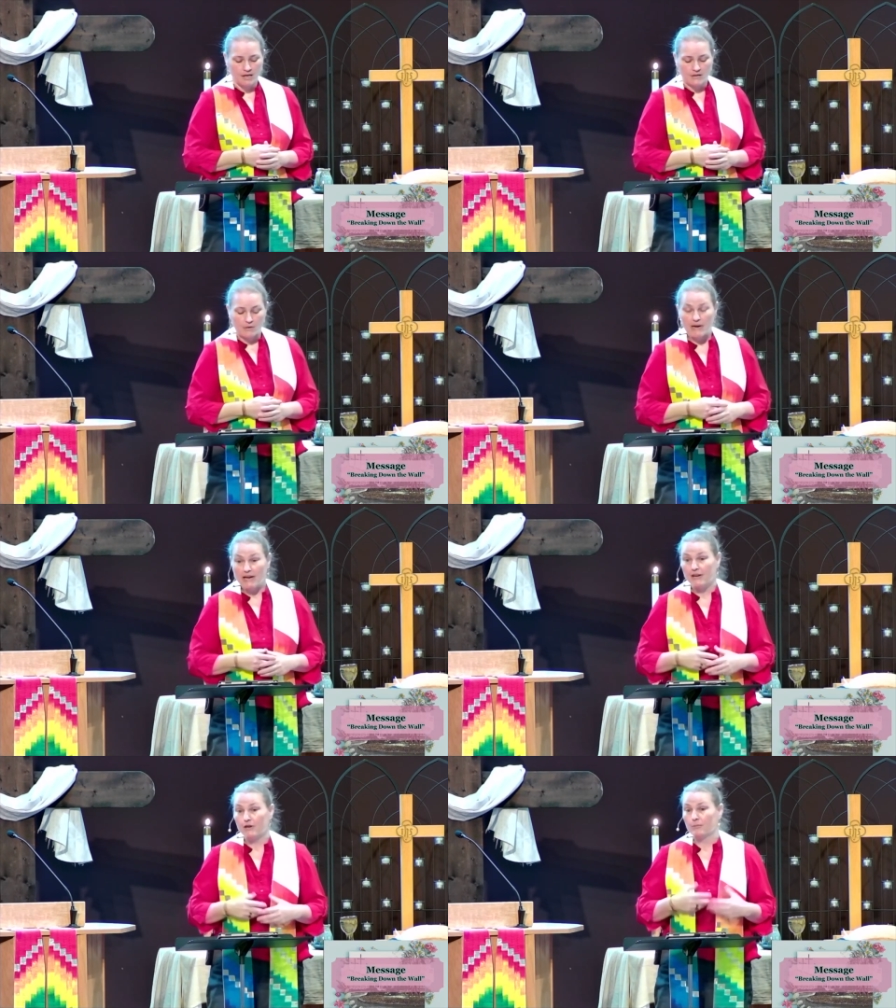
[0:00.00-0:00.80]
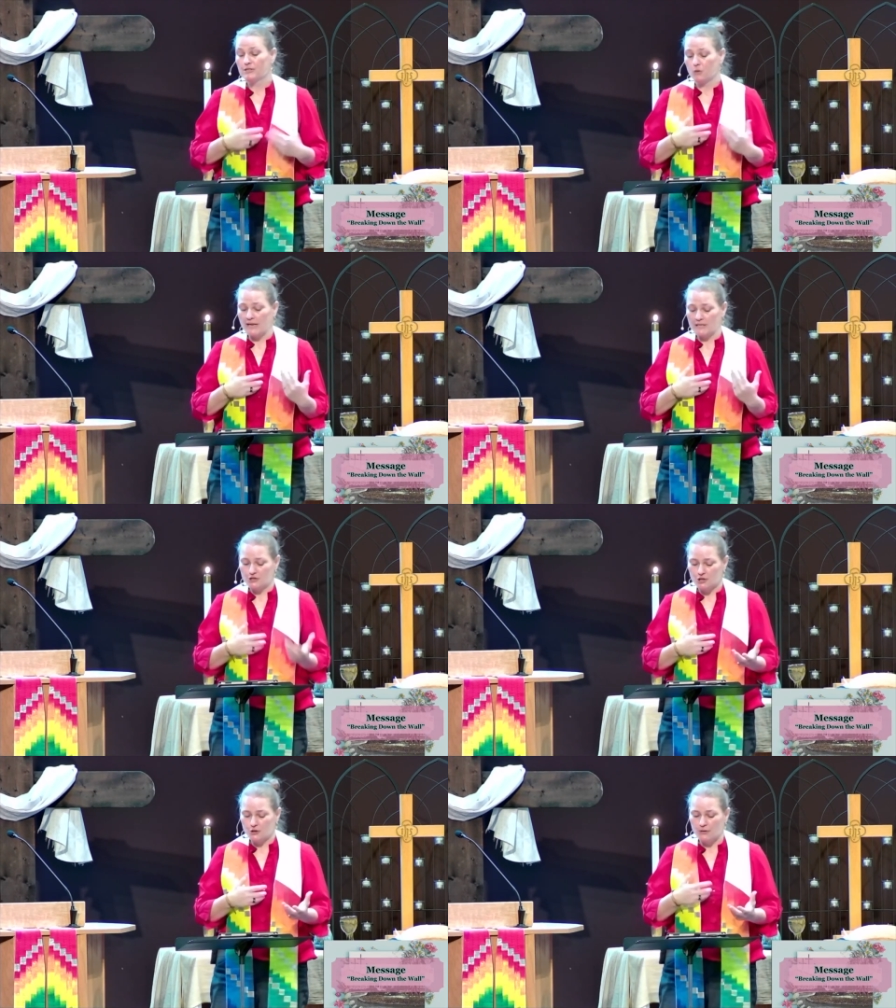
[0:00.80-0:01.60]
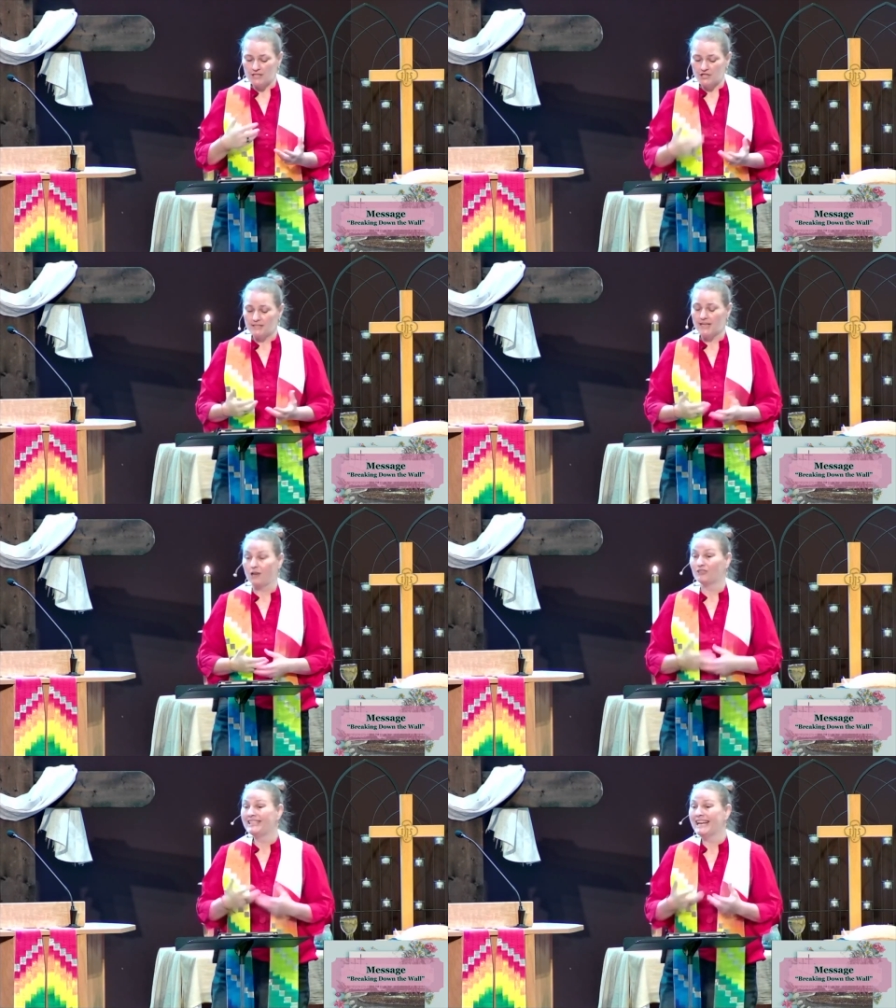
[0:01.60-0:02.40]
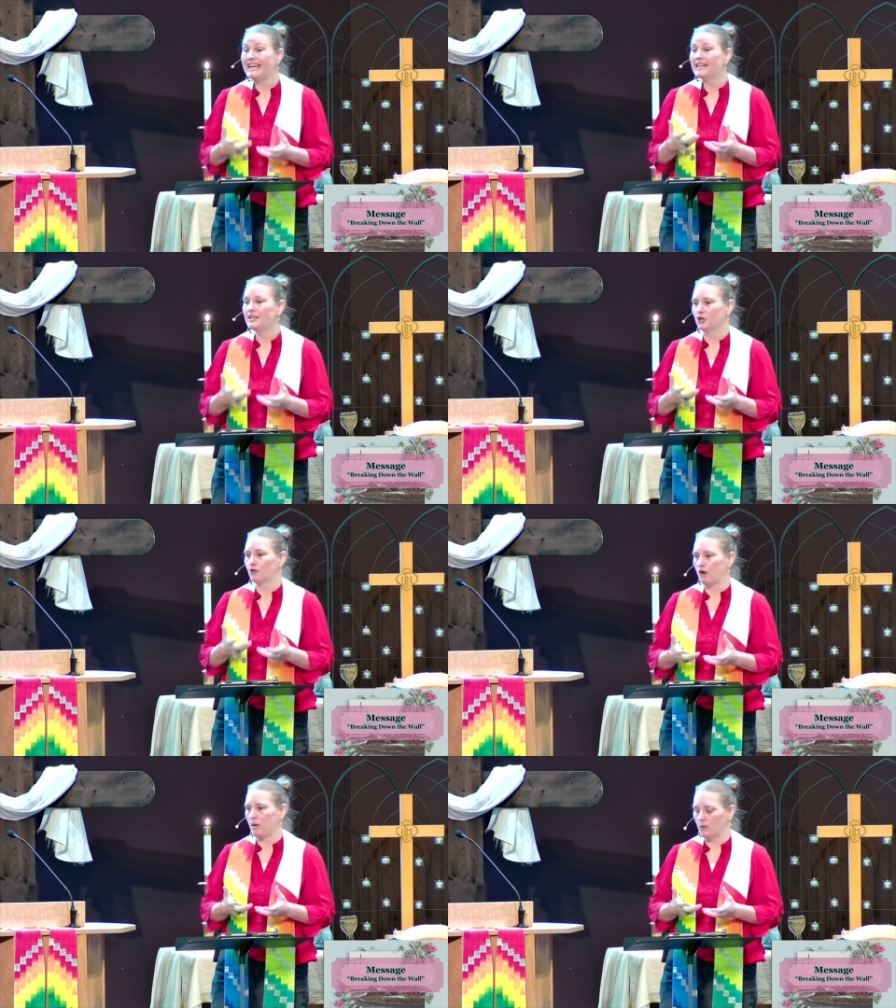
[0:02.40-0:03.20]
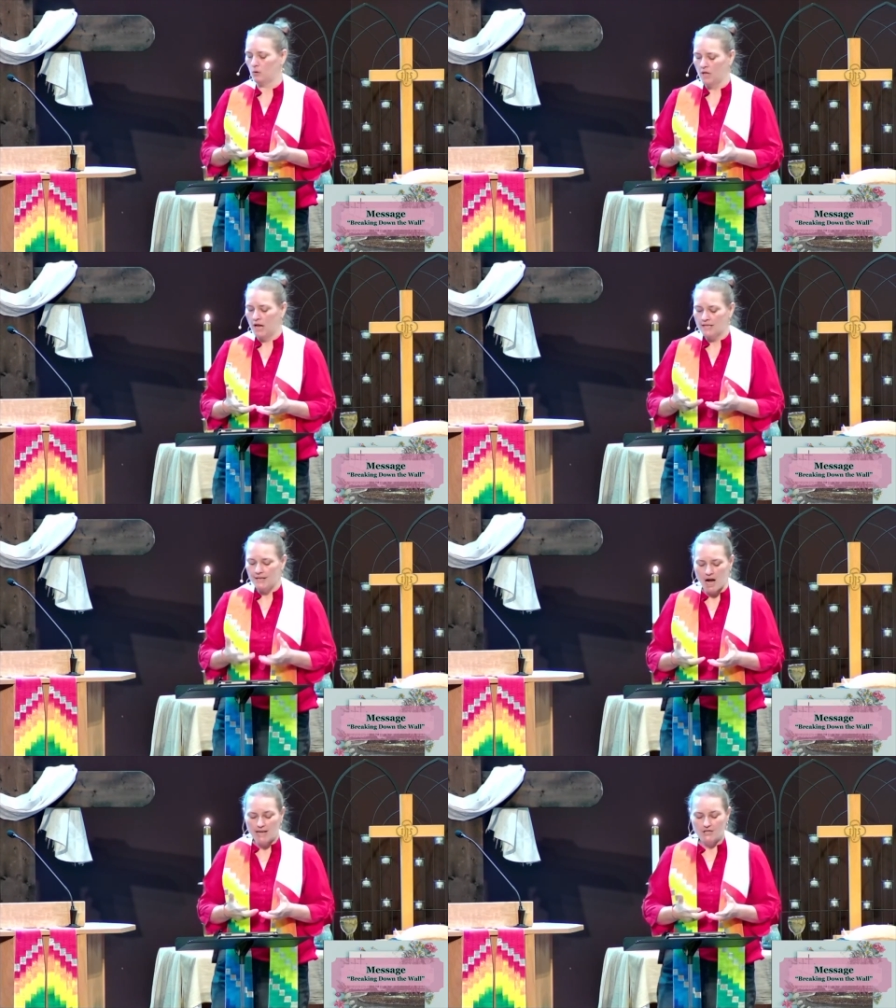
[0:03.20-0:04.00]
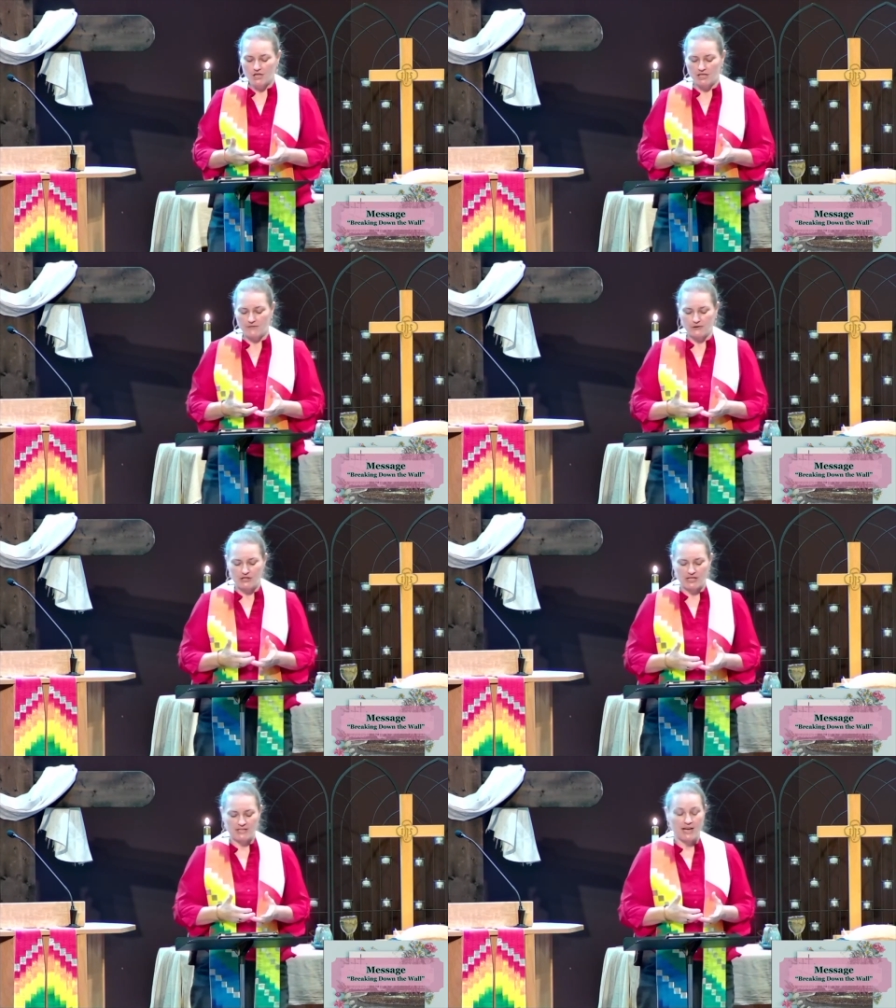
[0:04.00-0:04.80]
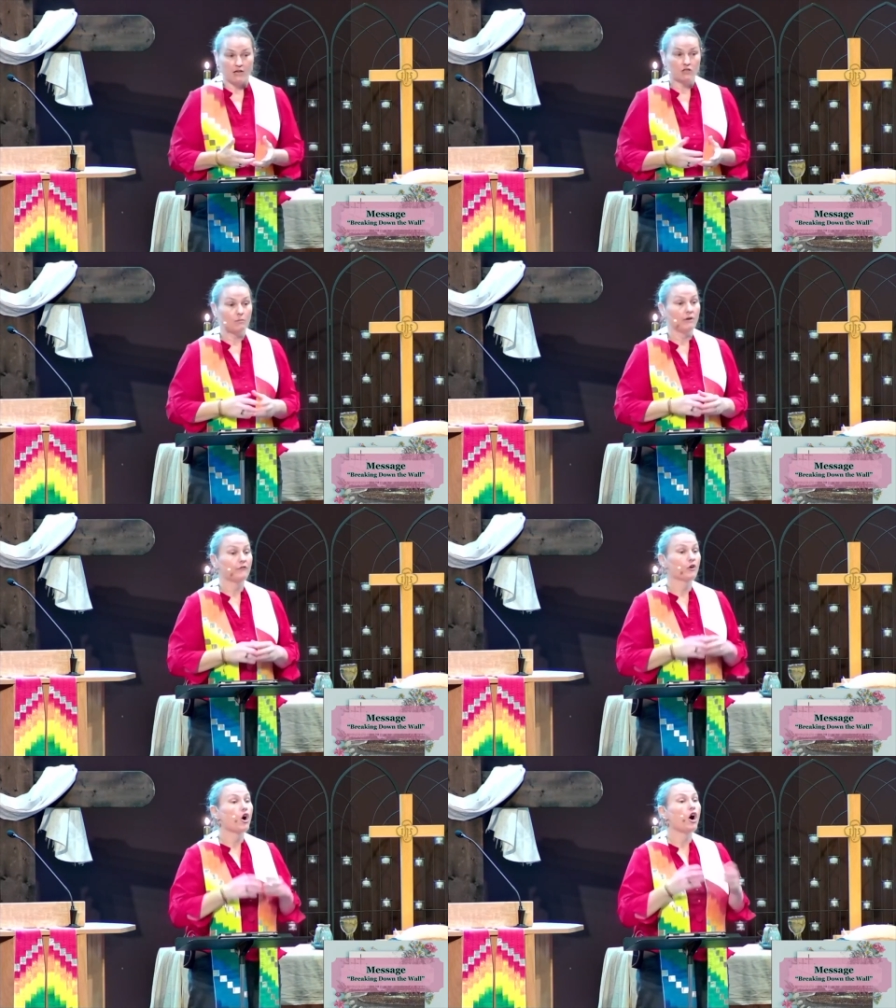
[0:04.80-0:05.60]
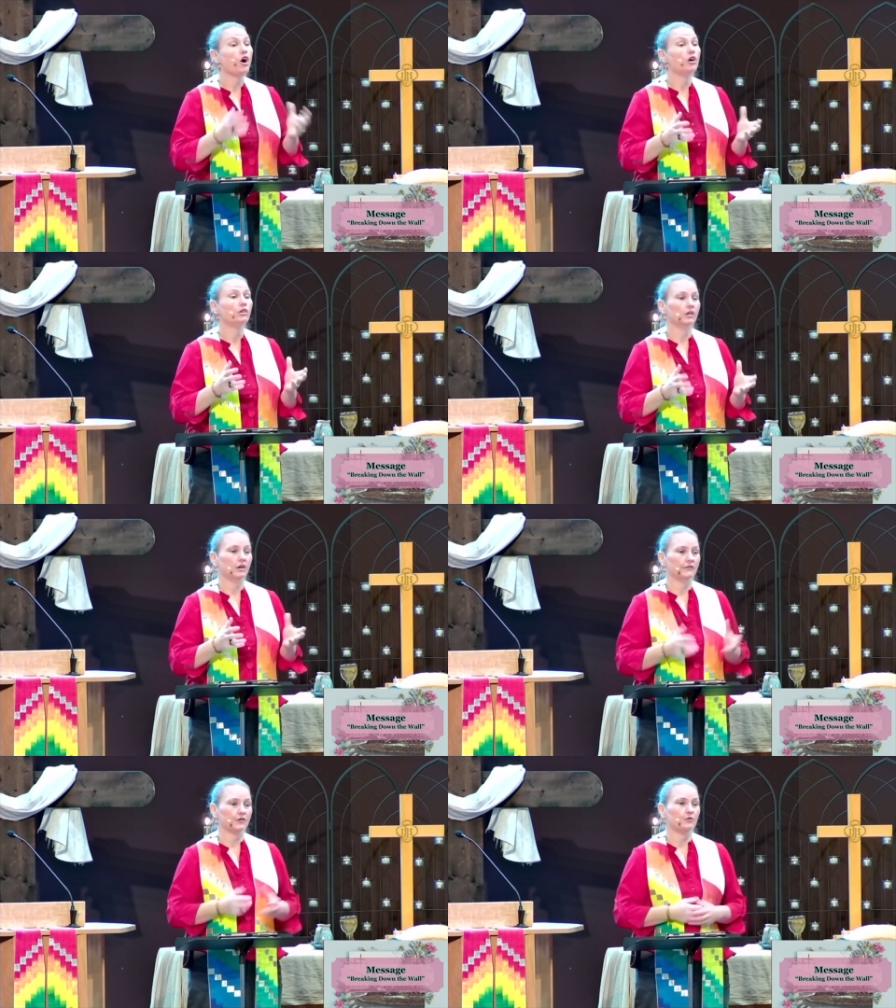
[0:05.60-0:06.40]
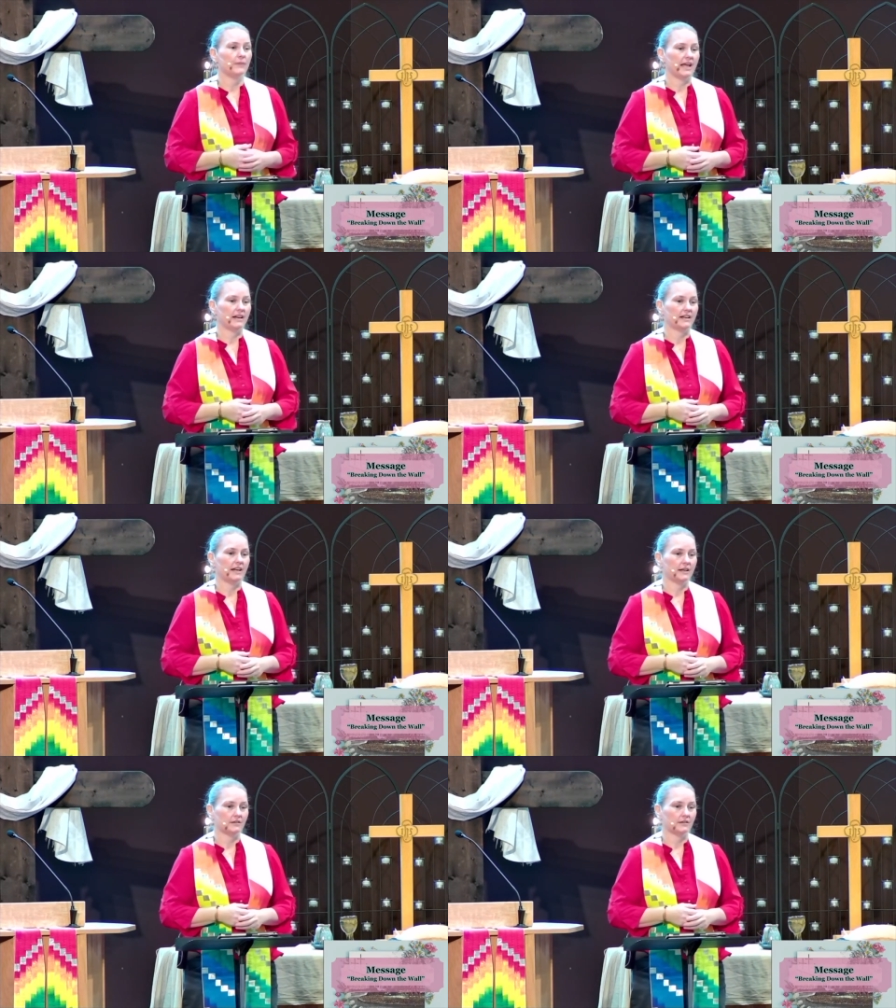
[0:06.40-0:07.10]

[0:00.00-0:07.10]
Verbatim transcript: The barrier between Jew and Gentile needed to crumble, not just for Gentiles, but for all of humanity.